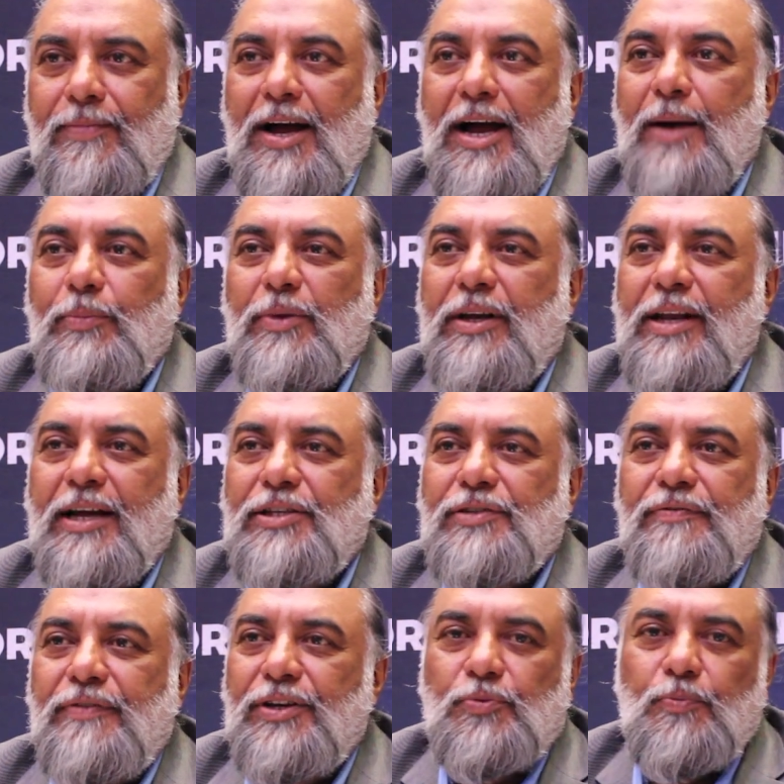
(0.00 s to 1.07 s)
I'm the
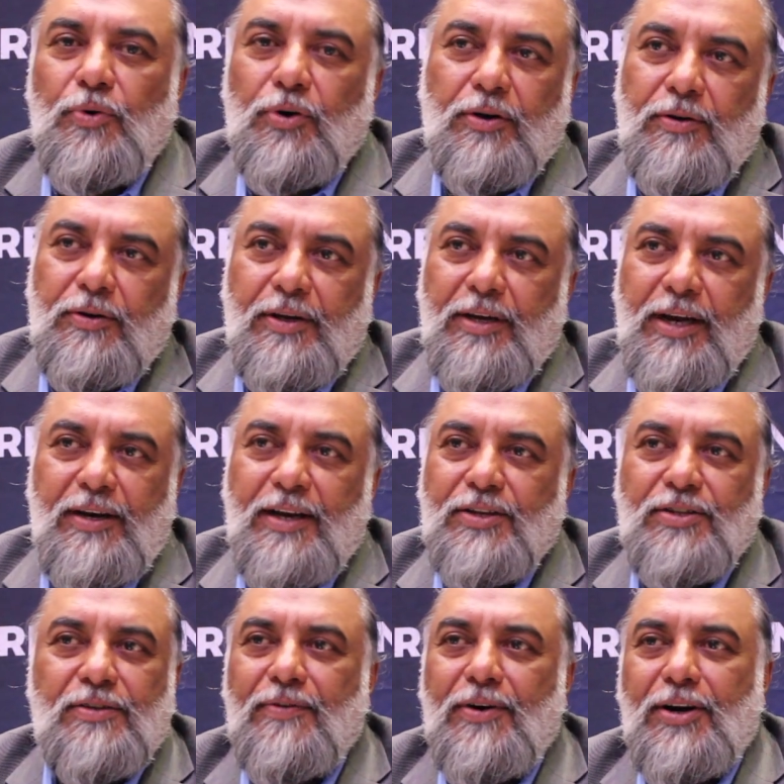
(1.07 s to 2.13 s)
next Facebook. It
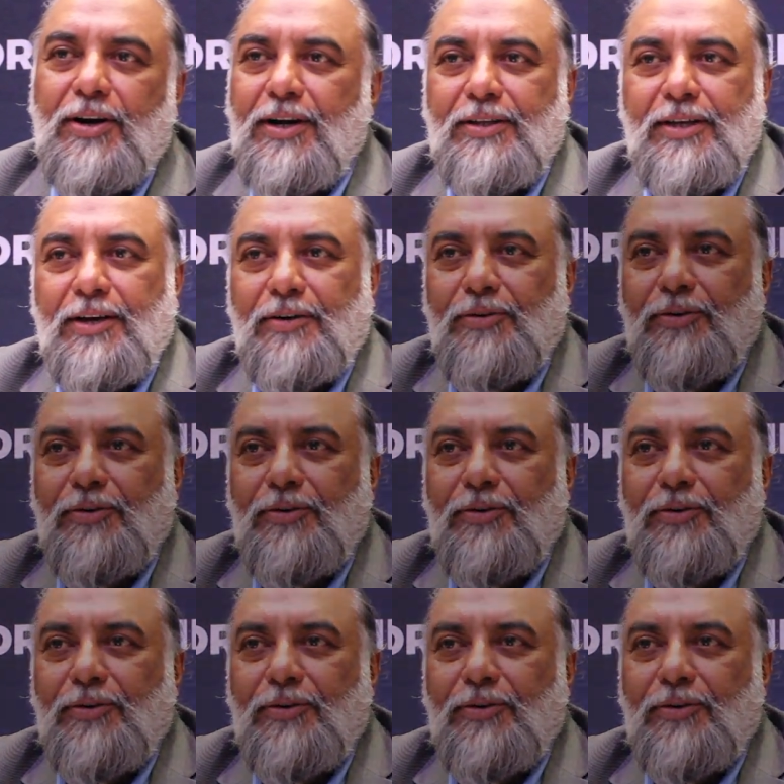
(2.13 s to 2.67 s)
doesn't work like that,